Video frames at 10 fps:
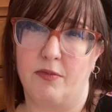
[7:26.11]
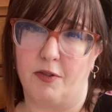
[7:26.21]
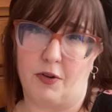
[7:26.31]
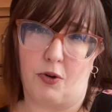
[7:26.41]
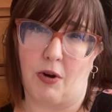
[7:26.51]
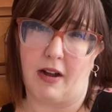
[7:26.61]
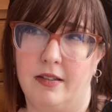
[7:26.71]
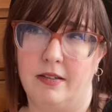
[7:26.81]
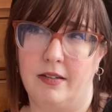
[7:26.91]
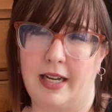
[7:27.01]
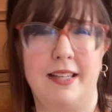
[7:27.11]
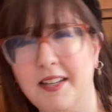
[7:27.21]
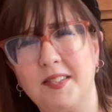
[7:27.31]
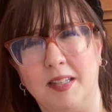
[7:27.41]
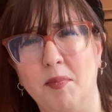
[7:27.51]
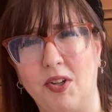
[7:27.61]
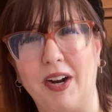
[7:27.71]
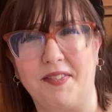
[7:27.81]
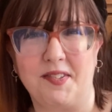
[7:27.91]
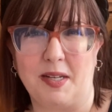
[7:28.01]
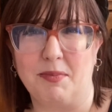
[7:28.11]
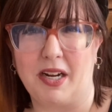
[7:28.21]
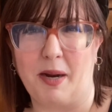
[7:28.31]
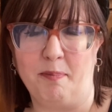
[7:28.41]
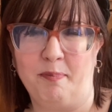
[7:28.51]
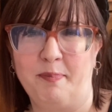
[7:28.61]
the photograph, and yet similar at the same time.